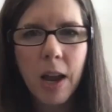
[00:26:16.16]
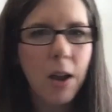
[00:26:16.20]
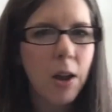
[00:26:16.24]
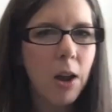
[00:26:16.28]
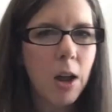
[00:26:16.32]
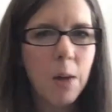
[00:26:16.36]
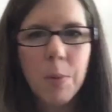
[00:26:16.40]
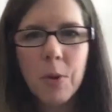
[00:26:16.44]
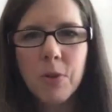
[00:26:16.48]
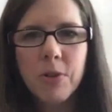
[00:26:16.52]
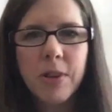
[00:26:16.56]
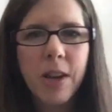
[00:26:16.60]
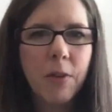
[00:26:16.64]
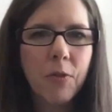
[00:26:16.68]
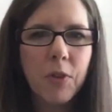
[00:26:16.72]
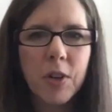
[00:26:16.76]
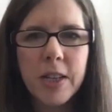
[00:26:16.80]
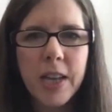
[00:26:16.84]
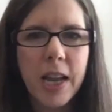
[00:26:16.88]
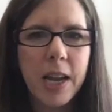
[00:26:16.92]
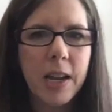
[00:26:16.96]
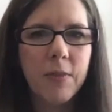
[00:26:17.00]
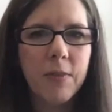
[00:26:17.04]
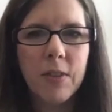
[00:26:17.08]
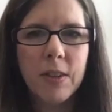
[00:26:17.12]
almost every
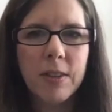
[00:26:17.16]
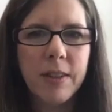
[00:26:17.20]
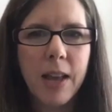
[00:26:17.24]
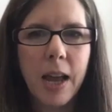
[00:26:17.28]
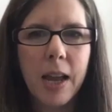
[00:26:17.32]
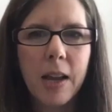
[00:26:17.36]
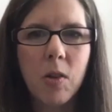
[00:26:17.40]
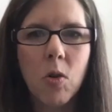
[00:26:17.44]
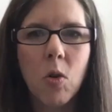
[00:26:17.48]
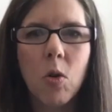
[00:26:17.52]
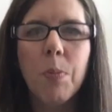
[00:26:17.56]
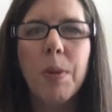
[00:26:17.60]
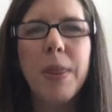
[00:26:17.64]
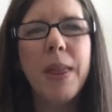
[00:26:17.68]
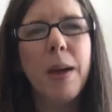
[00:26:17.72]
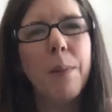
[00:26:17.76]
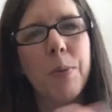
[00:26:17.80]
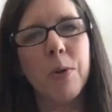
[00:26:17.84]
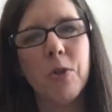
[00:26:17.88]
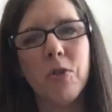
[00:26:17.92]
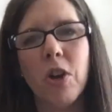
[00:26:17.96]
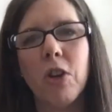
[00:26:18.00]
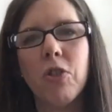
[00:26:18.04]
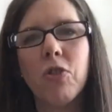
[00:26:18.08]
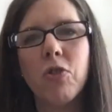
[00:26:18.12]
day of the cycle, but that
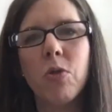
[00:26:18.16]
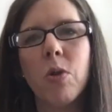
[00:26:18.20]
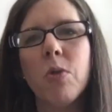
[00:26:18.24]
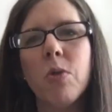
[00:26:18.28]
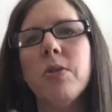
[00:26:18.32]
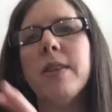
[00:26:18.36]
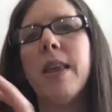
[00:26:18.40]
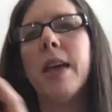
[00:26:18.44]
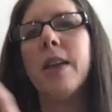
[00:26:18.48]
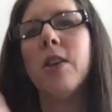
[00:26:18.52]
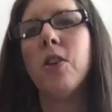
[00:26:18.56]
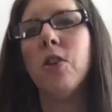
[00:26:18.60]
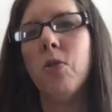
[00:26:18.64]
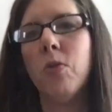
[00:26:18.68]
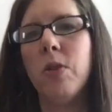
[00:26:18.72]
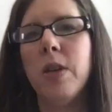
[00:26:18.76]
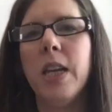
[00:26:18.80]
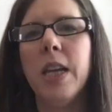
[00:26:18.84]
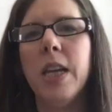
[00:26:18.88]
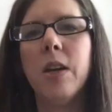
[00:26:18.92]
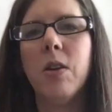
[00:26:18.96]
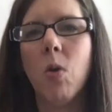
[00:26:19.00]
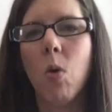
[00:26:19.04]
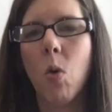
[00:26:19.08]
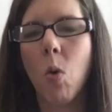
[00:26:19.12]
progesterone is that
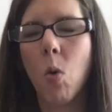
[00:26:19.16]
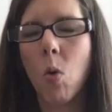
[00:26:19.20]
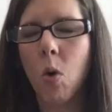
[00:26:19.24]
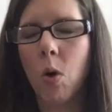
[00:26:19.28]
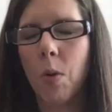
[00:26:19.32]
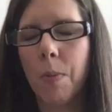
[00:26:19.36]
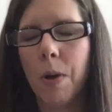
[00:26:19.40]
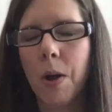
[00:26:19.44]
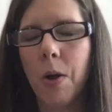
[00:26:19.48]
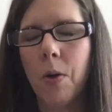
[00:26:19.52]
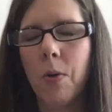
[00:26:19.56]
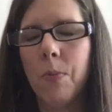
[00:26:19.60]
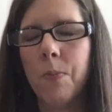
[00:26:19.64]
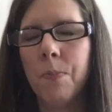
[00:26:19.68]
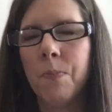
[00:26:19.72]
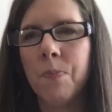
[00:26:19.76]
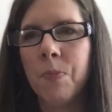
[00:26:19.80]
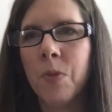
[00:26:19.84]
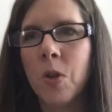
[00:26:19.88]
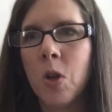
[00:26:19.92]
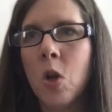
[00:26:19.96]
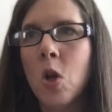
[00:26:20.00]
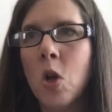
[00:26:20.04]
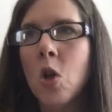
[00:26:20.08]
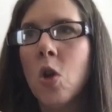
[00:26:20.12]
unique hormone.
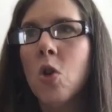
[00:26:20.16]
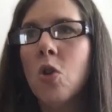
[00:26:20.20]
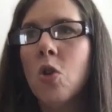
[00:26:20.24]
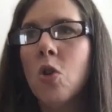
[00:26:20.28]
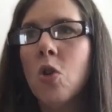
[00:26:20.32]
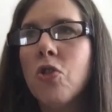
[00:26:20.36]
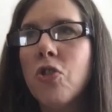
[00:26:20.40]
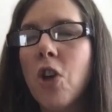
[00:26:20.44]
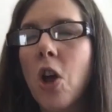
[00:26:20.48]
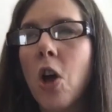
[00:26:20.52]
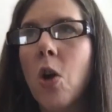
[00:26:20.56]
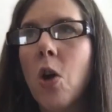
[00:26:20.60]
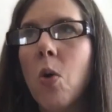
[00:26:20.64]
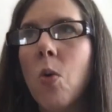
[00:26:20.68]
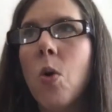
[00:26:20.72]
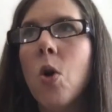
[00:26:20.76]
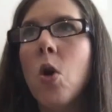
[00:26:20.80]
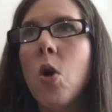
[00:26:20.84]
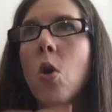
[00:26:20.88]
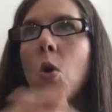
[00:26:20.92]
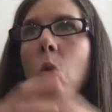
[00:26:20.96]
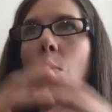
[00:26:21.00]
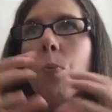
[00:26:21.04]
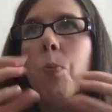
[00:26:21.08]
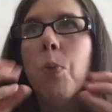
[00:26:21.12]
So
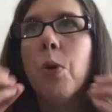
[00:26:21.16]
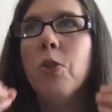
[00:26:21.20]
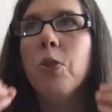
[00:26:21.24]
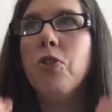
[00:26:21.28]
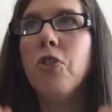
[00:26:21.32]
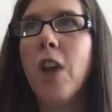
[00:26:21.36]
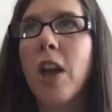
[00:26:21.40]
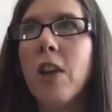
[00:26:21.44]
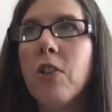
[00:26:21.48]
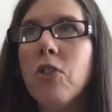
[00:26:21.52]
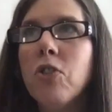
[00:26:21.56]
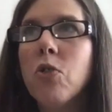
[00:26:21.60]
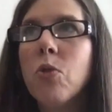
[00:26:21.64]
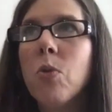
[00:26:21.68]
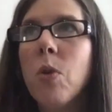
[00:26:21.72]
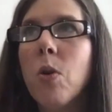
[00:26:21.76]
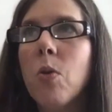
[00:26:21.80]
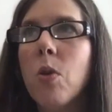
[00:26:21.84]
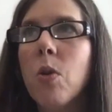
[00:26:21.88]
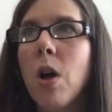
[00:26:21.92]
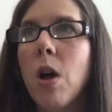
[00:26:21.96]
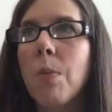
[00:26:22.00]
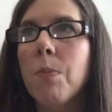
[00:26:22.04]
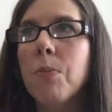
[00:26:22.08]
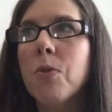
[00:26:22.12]

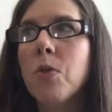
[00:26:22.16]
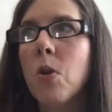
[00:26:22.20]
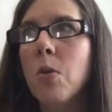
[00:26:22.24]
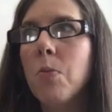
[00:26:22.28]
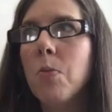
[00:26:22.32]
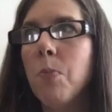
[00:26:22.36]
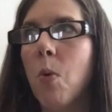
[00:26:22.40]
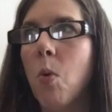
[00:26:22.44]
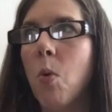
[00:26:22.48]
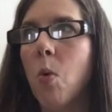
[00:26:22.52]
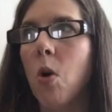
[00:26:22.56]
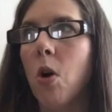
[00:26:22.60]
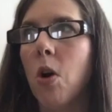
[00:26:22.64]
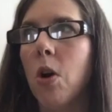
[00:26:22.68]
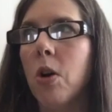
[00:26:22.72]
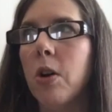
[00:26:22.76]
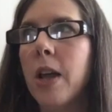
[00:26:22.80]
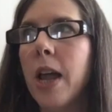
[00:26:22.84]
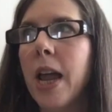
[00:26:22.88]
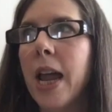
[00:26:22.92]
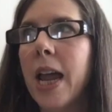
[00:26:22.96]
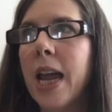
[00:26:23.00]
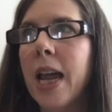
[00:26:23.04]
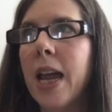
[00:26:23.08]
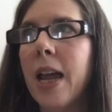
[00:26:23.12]
progesterone comes on board,
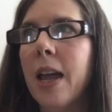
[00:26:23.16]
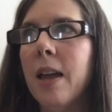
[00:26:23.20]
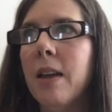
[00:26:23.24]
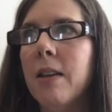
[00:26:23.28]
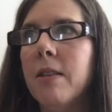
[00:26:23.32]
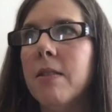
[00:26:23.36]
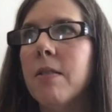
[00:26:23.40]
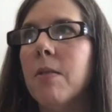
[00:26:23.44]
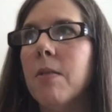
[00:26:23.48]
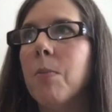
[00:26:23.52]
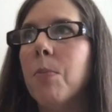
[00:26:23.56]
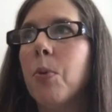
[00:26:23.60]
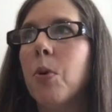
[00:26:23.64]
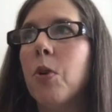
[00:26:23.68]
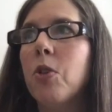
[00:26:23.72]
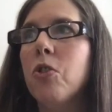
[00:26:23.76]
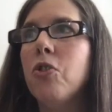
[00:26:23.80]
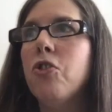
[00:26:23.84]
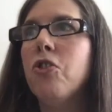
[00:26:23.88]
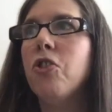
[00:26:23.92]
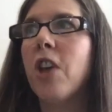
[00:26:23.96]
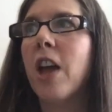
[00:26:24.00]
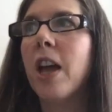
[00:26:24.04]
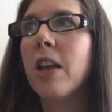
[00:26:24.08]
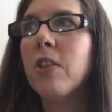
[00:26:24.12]
and
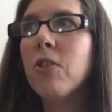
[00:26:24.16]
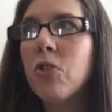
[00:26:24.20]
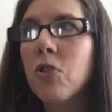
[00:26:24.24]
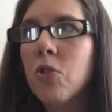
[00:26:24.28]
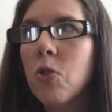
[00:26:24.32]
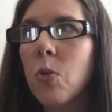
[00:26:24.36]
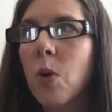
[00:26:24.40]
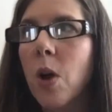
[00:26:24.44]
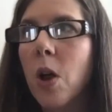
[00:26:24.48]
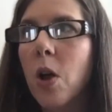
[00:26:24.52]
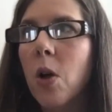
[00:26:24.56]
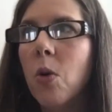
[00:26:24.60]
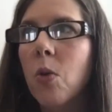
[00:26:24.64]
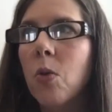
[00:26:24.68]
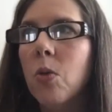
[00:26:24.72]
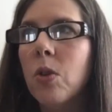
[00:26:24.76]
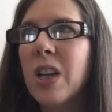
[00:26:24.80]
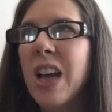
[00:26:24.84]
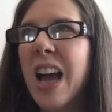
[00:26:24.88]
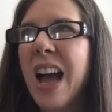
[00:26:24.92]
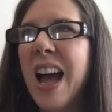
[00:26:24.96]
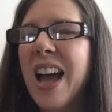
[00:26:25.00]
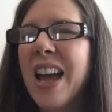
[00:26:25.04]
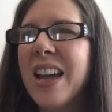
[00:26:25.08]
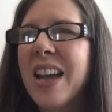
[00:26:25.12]
progesterone
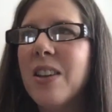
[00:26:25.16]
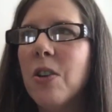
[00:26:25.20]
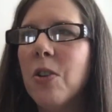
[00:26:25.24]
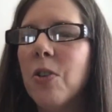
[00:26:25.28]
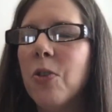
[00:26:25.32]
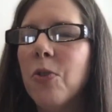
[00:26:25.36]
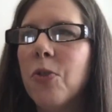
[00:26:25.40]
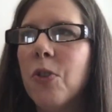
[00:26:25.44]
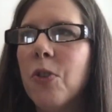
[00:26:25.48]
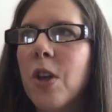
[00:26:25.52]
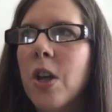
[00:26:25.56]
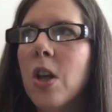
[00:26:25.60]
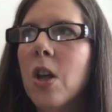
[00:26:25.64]
kind of,